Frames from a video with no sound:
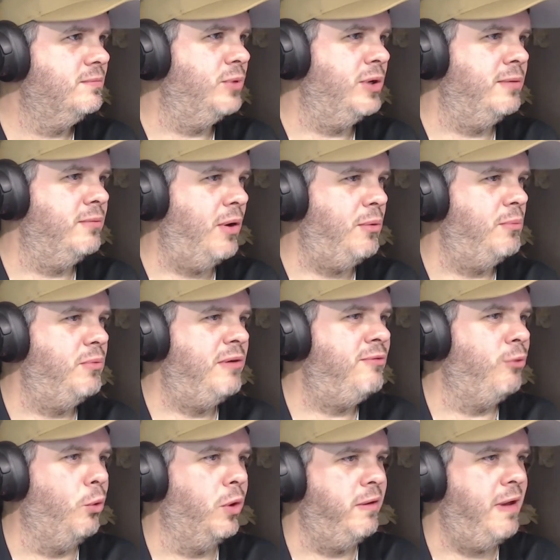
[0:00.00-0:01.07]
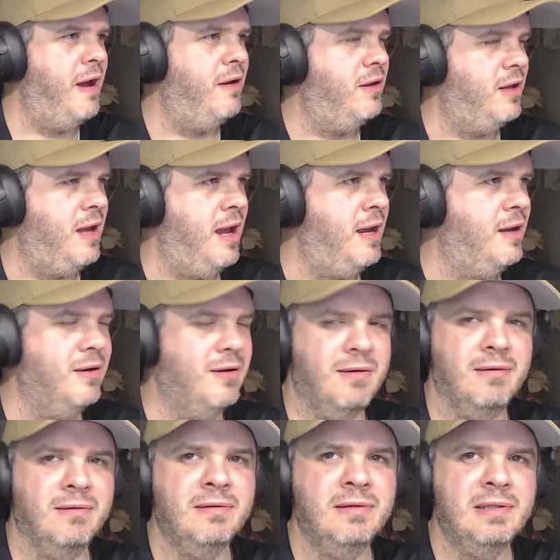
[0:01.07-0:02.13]
we fought it out at the end
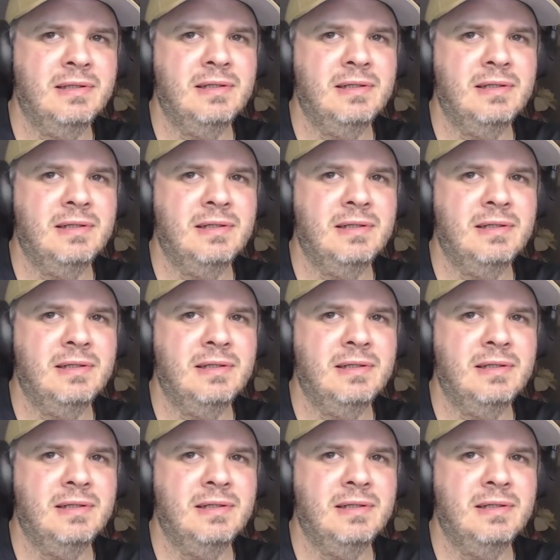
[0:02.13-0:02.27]
and